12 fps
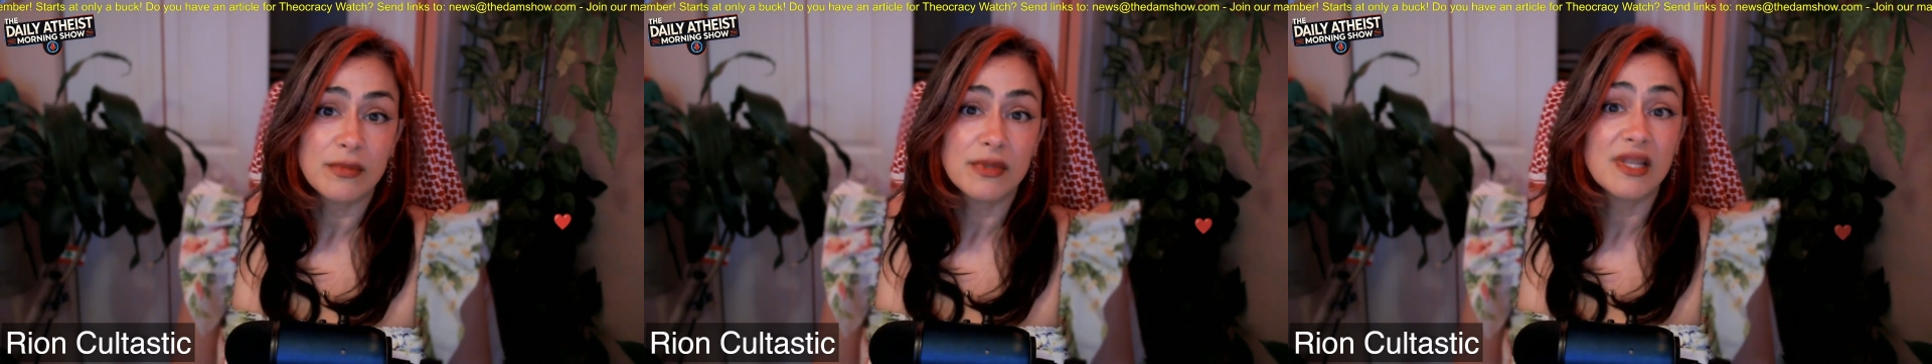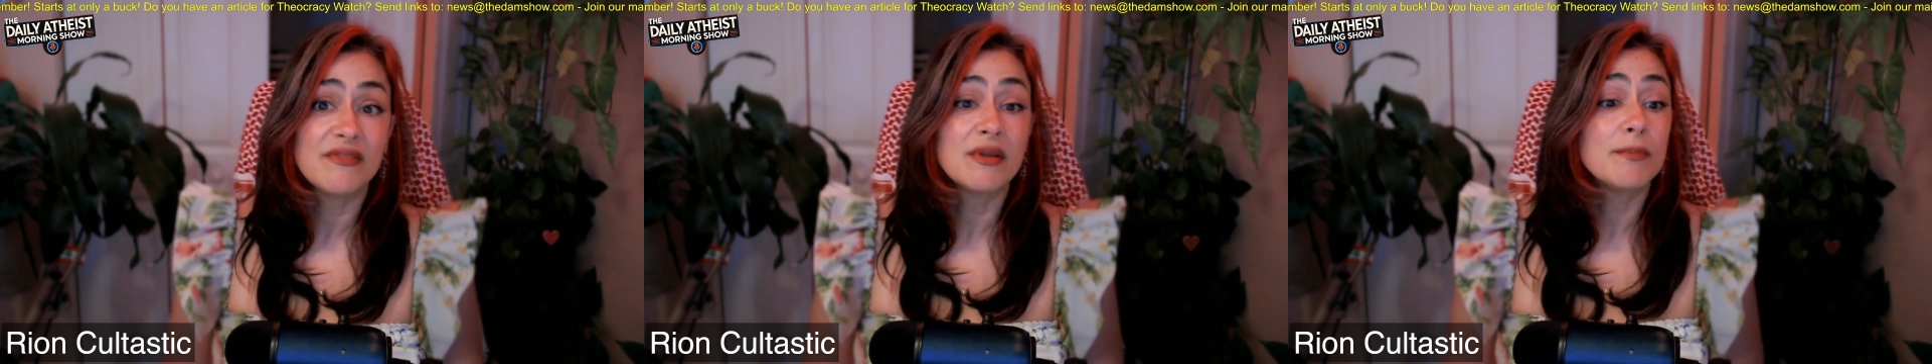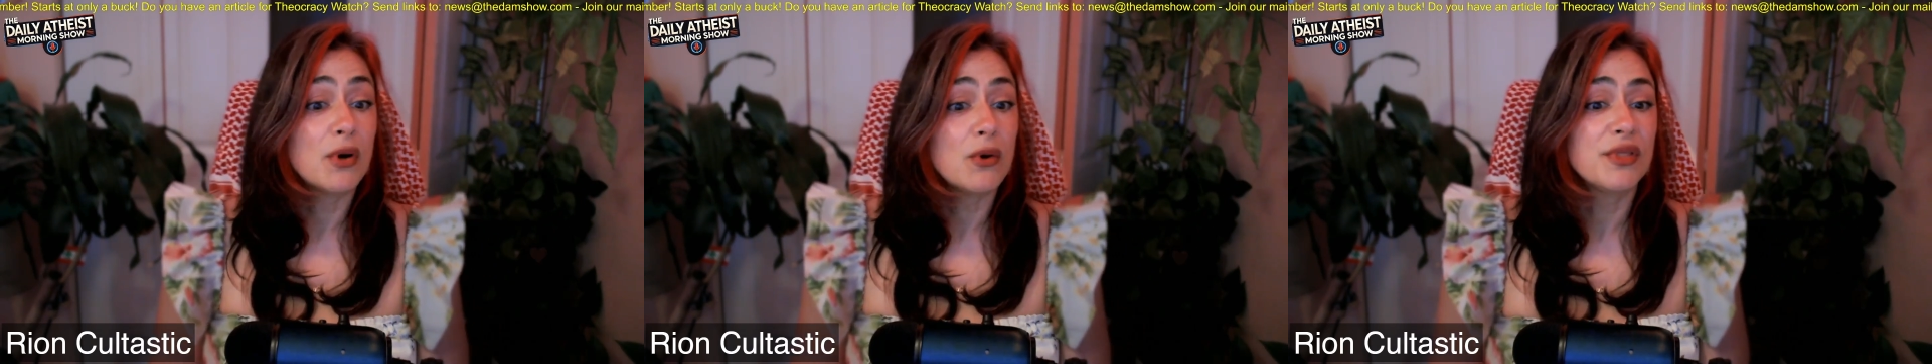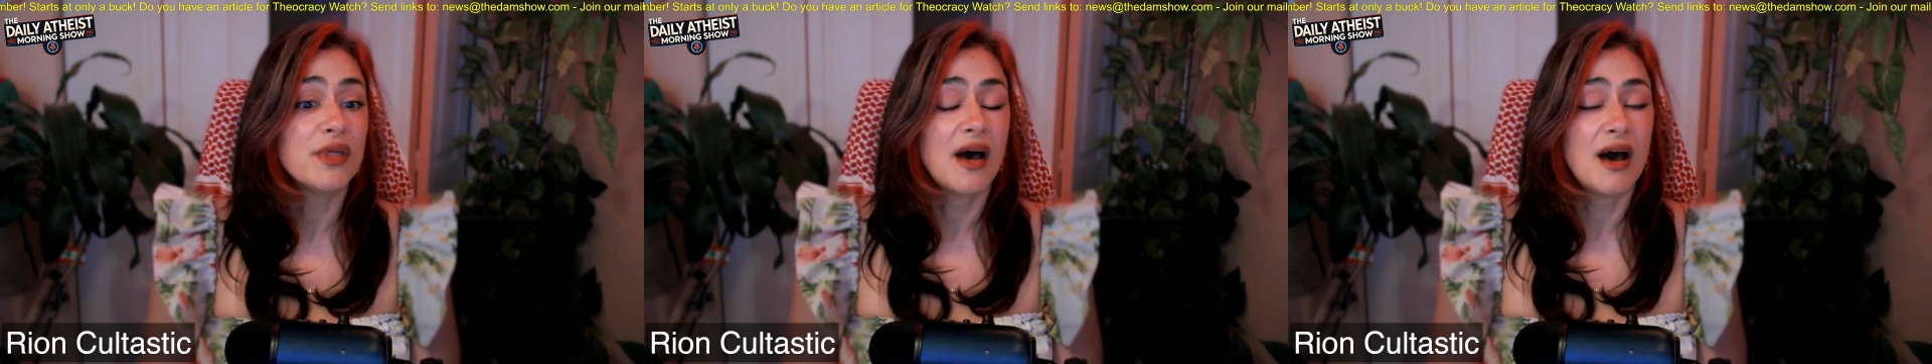leaving
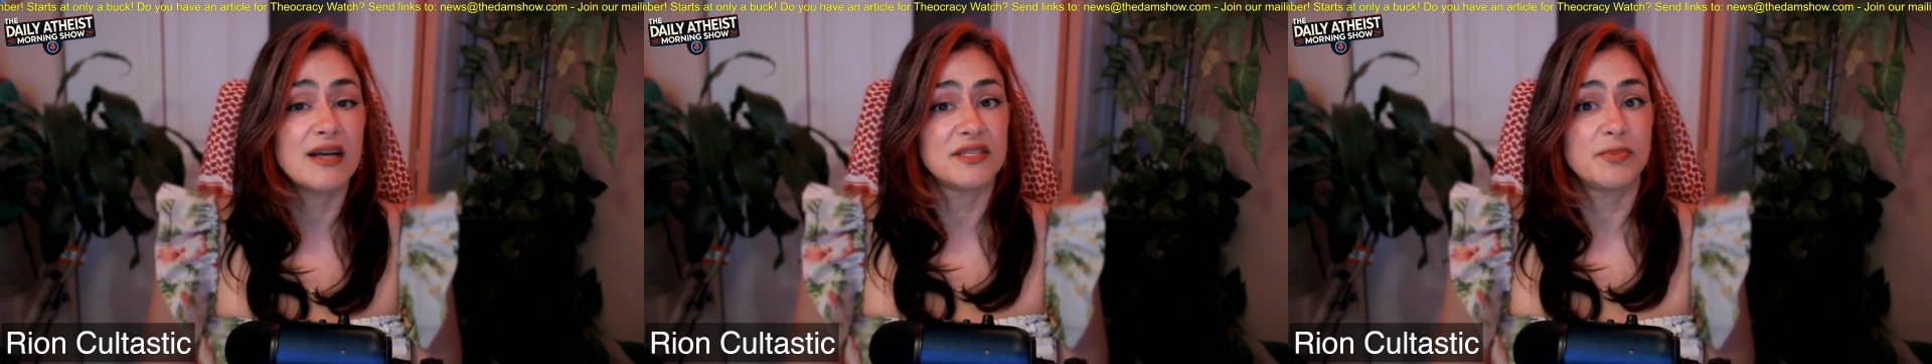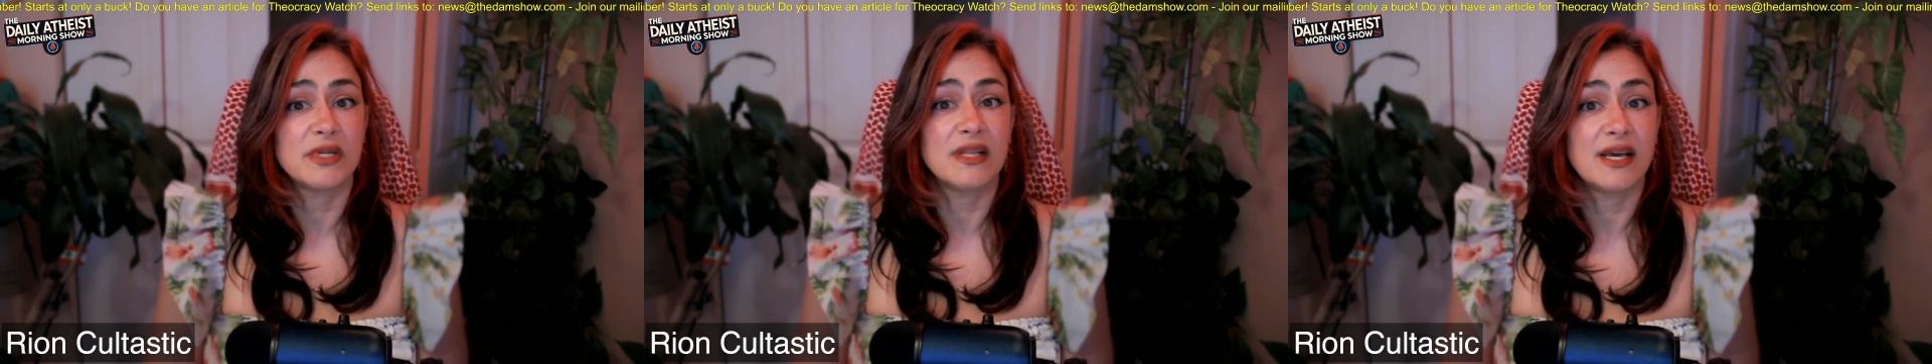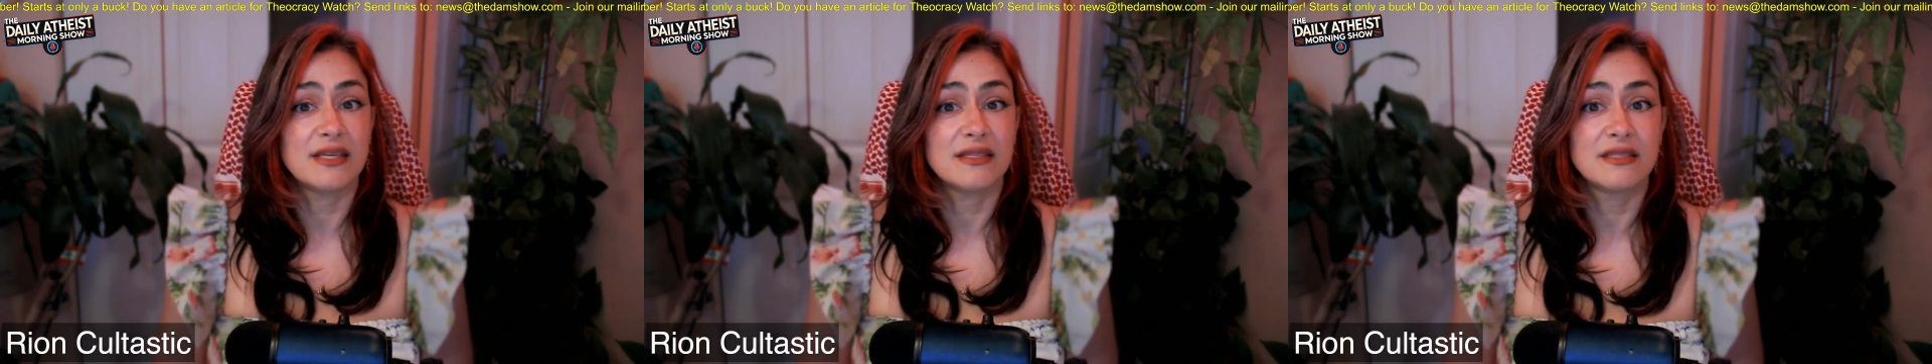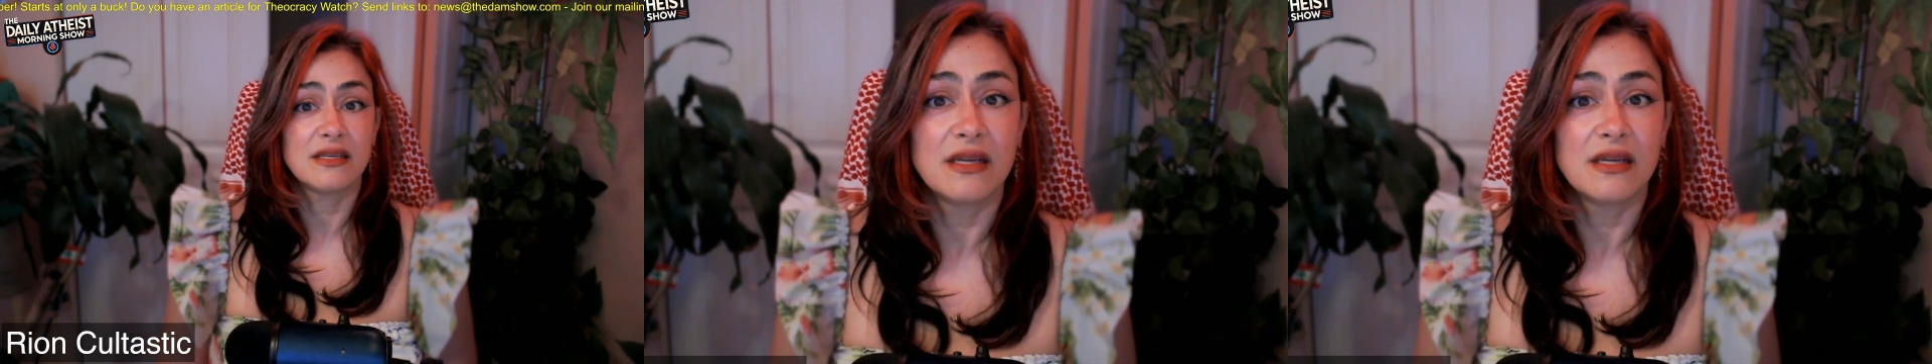both hospitalized.